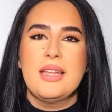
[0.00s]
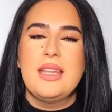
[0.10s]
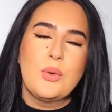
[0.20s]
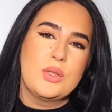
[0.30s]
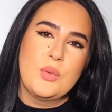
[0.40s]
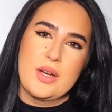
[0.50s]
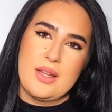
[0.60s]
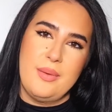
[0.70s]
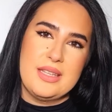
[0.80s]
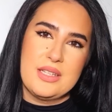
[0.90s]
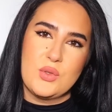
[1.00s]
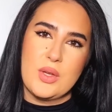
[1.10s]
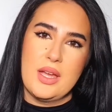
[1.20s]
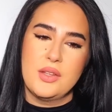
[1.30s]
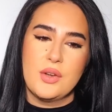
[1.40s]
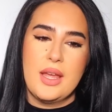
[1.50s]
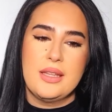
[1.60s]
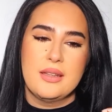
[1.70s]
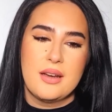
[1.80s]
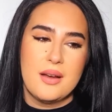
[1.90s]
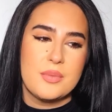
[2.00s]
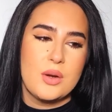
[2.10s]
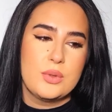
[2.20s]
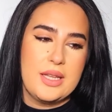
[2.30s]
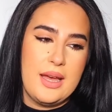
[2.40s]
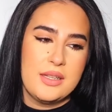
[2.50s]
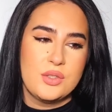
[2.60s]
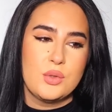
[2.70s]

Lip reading: they would work amazing together, and Khamrah would add